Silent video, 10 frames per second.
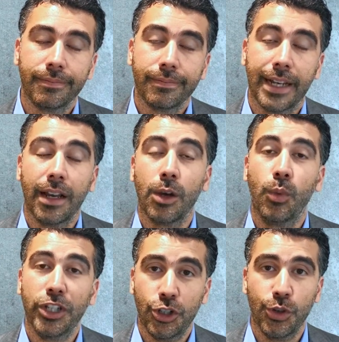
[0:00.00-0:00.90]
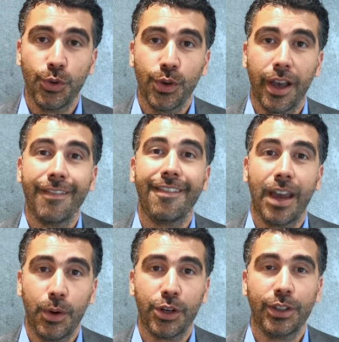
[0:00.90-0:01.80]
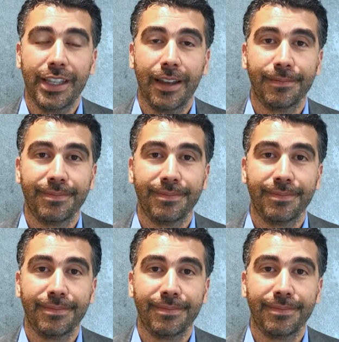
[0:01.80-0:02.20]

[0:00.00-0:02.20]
and I wish you a very good day.